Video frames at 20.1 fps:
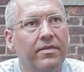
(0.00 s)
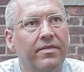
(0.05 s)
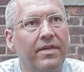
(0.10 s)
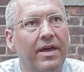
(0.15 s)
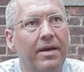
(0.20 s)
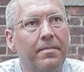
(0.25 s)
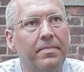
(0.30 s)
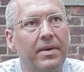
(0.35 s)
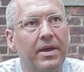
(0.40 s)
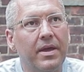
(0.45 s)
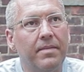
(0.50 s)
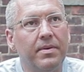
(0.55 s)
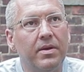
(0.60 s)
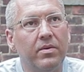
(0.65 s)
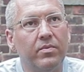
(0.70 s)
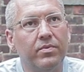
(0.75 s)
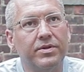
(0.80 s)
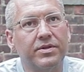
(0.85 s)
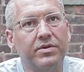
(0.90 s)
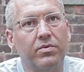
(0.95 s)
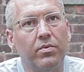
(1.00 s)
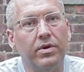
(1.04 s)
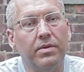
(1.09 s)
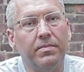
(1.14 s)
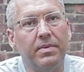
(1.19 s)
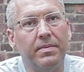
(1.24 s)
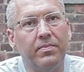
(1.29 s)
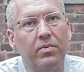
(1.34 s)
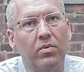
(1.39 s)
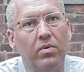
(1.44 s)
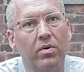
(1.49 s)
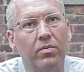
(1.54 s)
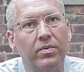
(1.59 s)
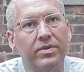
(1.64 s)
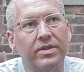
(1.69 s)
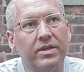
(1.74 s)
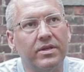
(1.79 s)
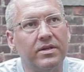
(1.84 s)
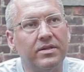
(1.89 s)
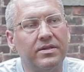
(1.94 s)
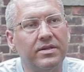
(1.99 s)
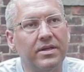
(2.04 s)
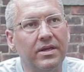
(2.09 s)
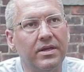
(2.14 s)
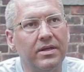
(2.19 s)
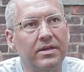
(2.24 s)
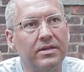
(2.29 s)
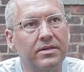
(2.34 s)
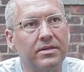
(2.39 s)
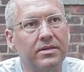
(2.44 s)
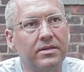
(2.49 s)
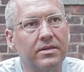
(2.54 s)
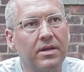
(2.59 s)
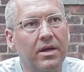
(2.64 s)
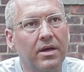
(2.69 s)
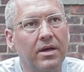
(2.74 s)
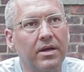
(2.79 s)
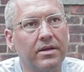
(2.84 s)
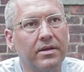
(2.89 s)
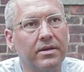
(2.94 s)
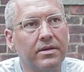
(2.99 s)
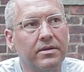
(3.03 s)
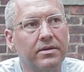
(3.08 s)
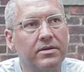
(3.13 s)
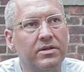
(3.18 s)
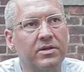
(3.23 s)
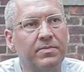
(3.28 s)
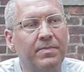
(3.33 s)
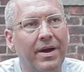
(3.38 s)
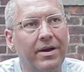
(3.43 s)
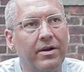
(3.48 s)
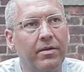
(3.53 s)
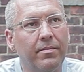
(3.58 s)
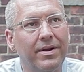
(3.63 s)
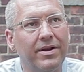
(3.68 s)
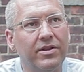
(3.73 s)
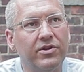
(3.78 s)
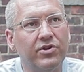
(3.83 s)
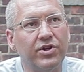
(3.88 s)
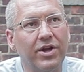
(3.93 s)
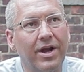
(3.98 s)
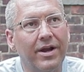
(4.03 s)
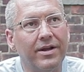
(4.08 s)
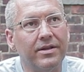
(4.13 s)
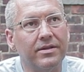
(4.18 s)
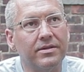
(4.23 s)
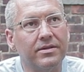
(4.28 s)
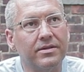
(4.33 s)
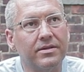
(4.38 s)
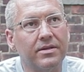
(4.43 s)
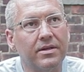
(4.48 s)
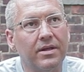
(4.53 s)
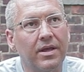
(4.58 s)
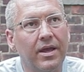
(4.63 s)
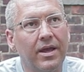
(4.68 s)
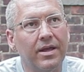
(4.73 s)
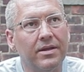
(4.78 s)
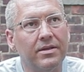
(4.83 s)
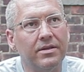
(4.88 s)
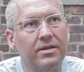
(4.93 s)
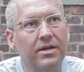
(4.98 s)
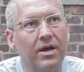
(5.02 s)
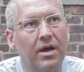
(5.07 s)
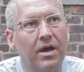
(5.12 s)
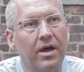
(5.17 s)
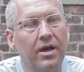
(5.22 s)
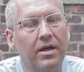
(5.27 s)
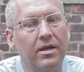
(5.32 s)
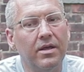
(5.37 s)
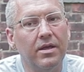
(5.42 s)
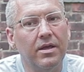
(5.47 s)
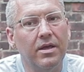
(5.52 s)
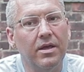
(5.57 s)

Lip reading: That baby was going to be born with a disease, spinal meningitis, and that